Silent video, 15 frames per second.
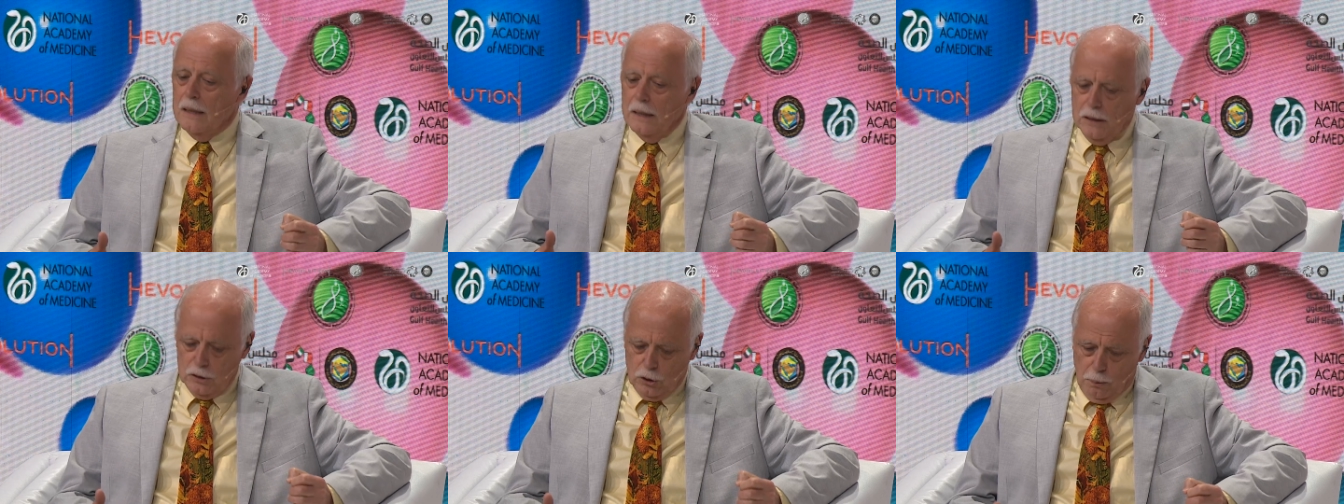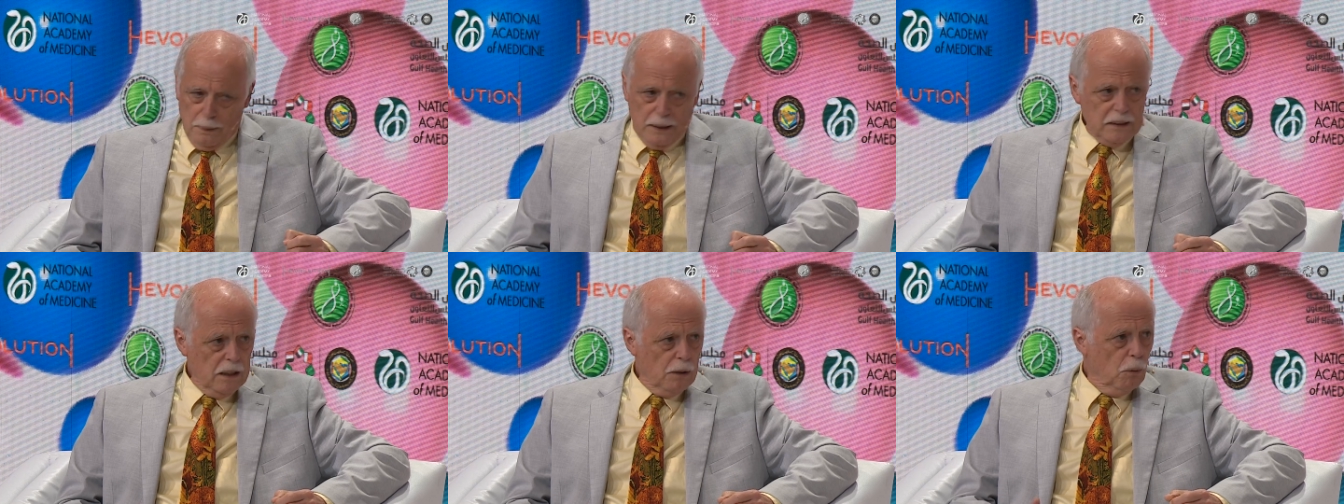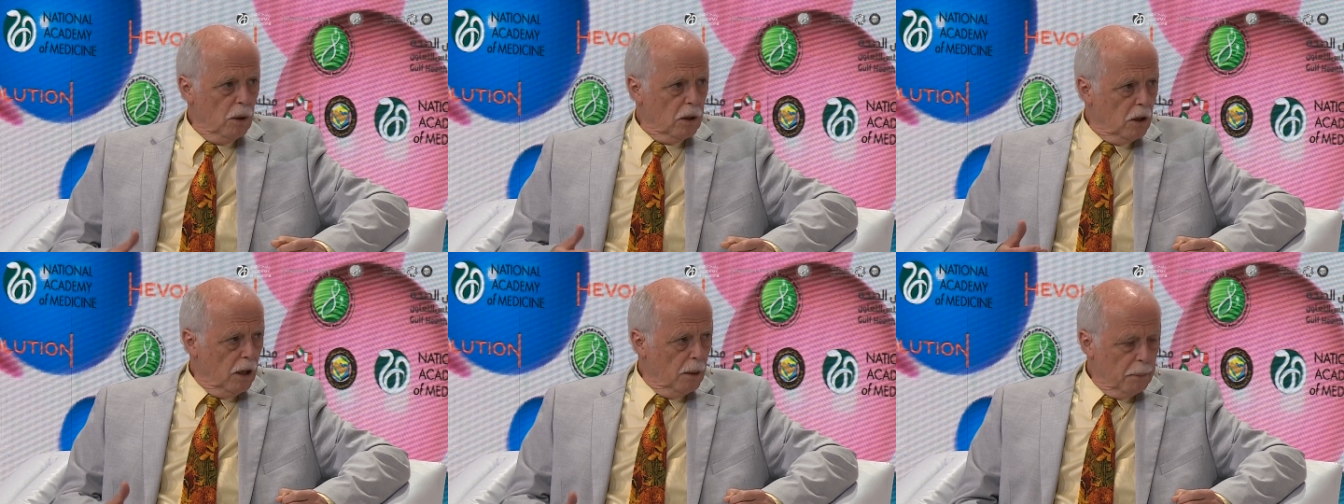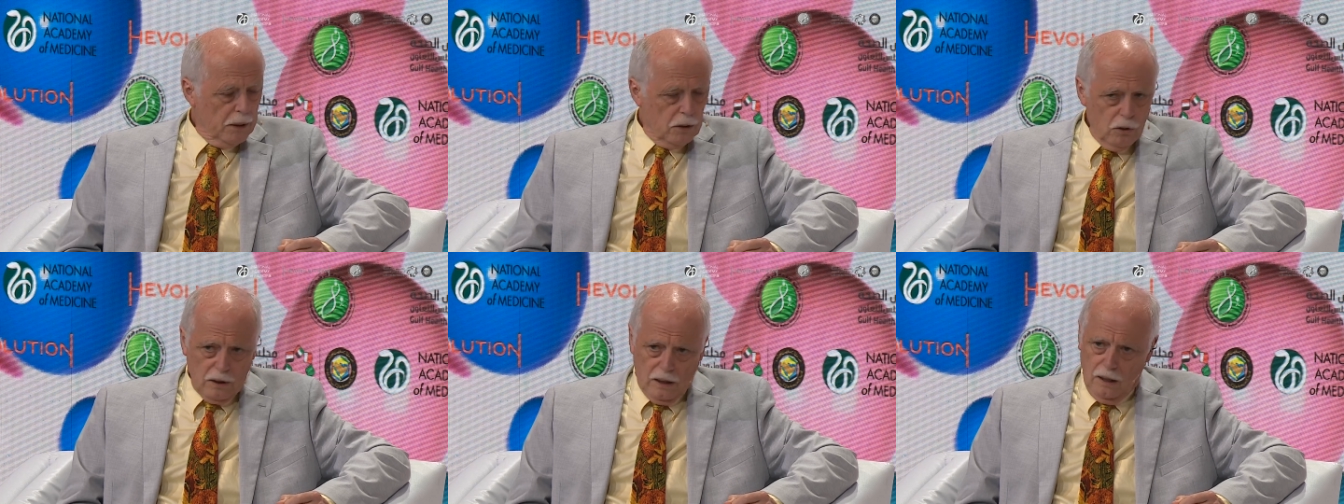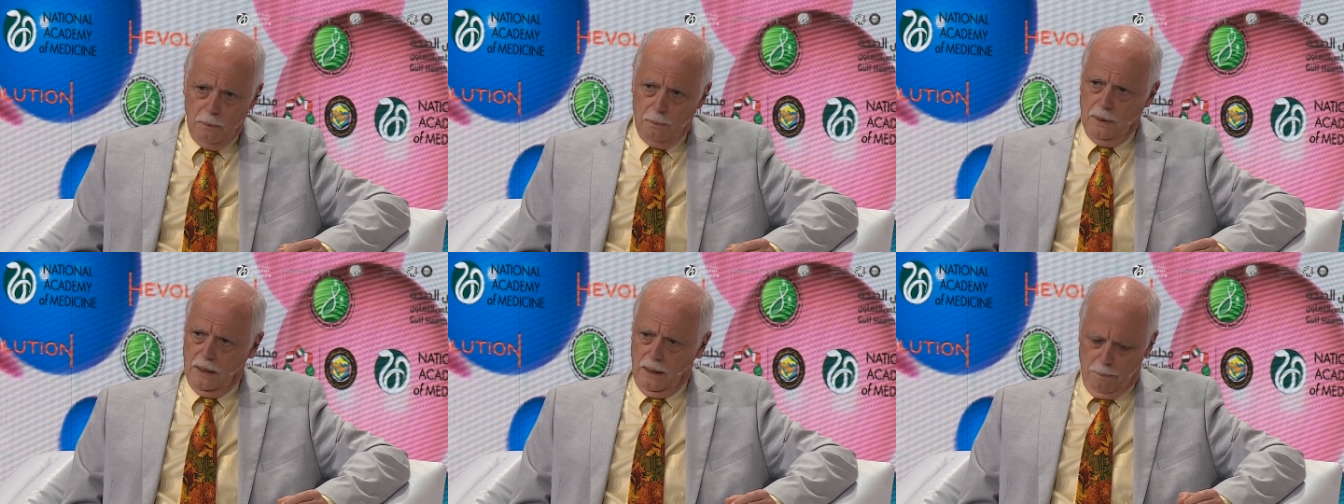So basically, we're going to be talking a
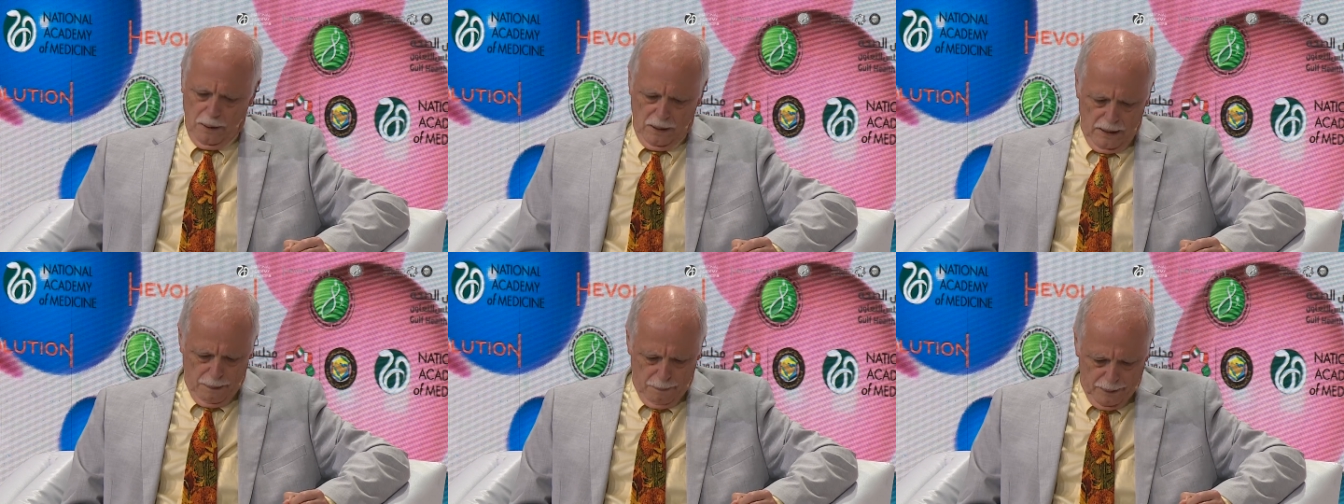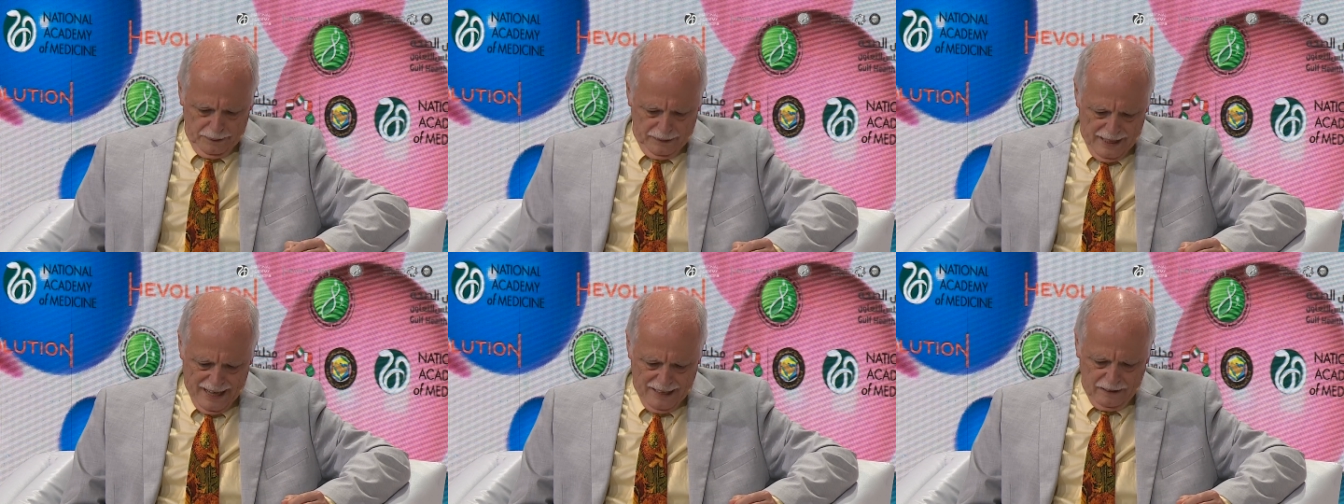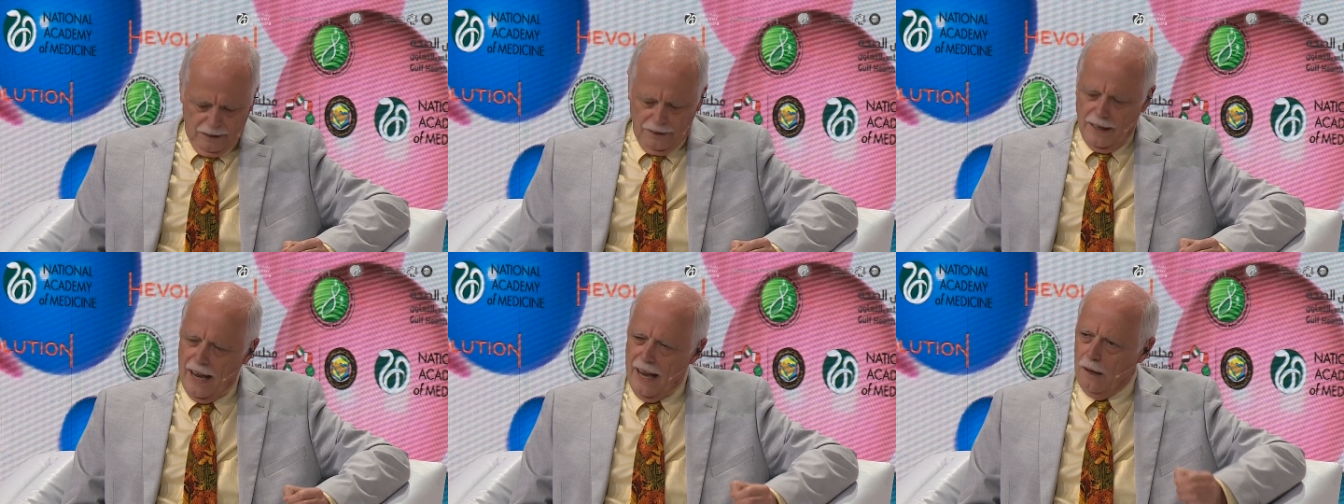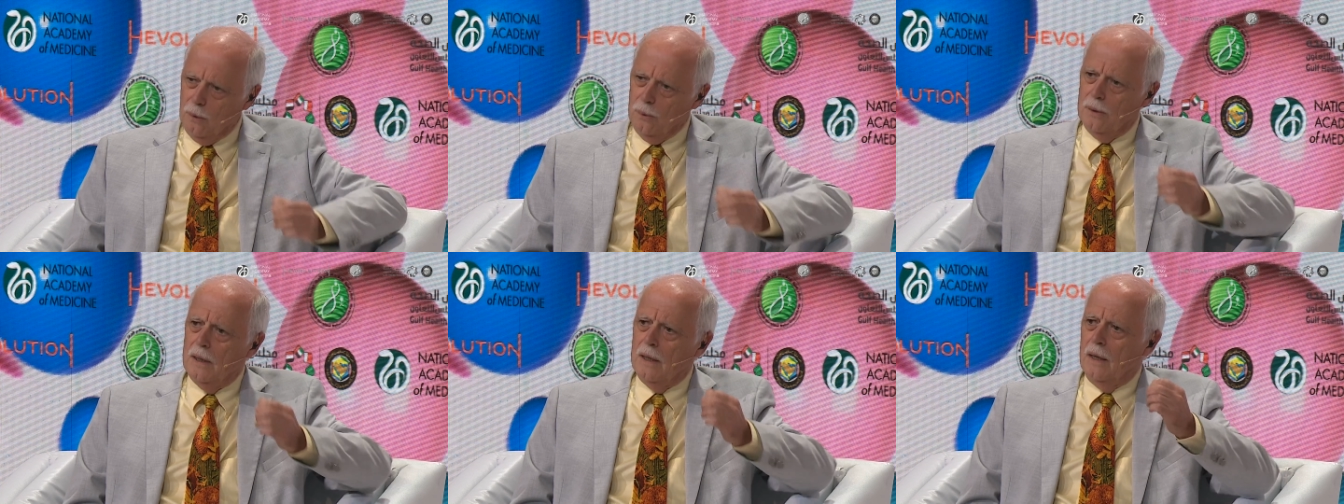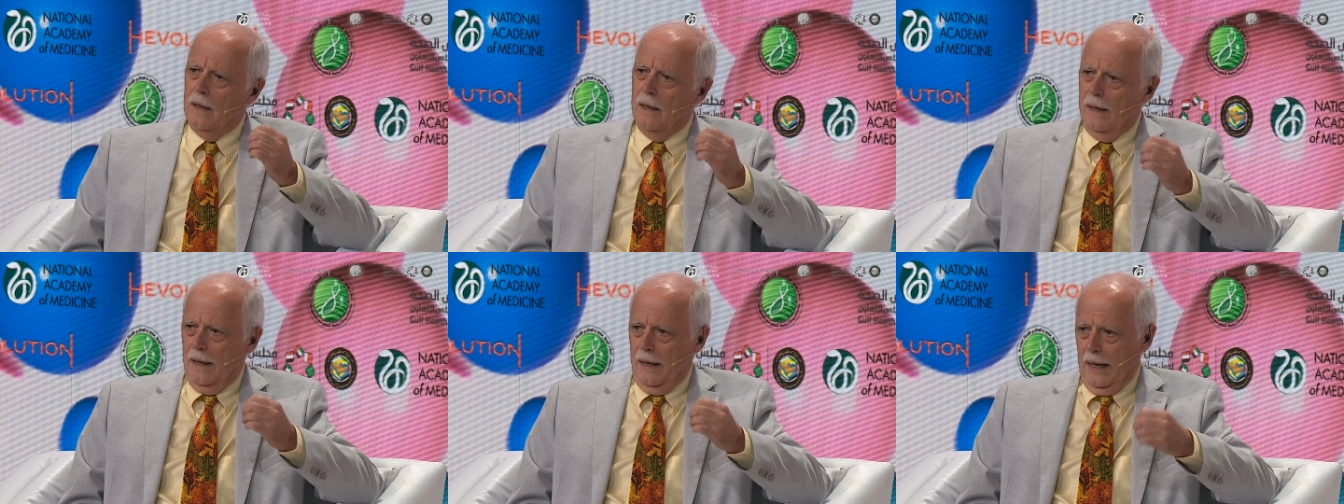bit about that and how
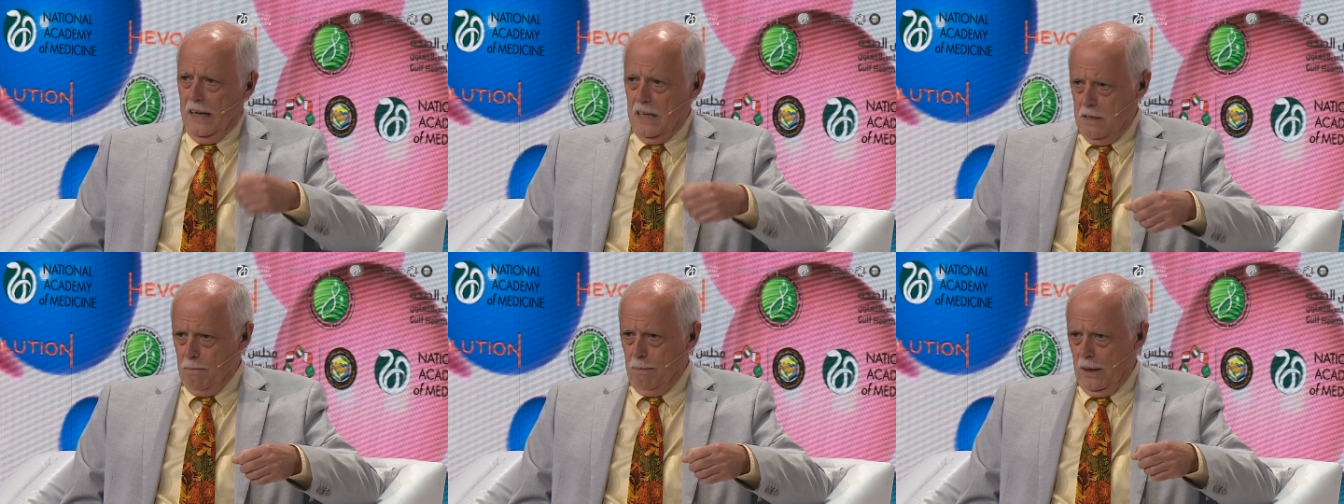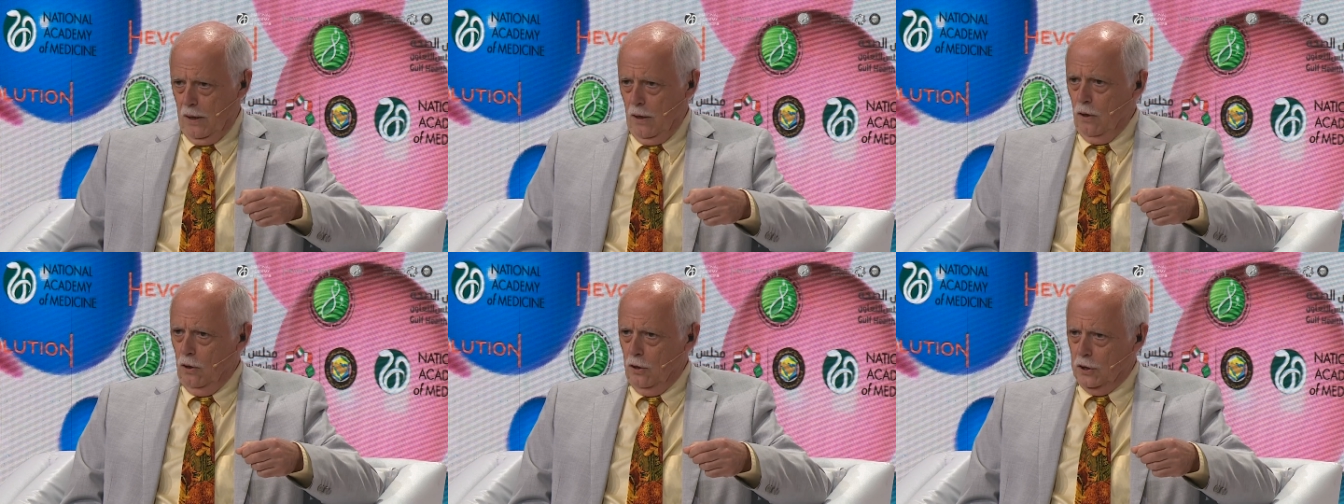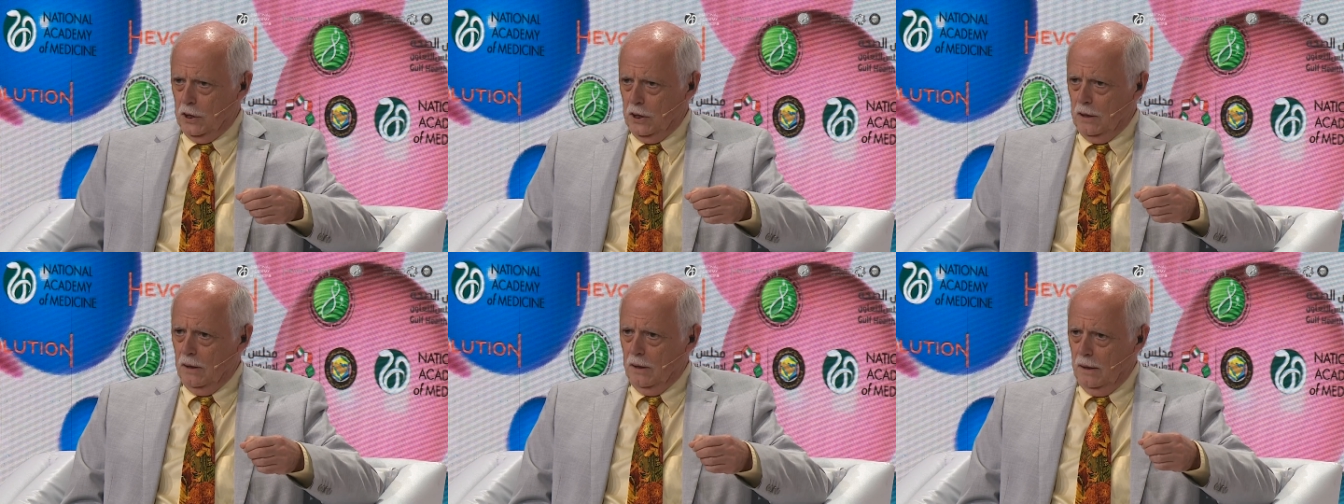aging biology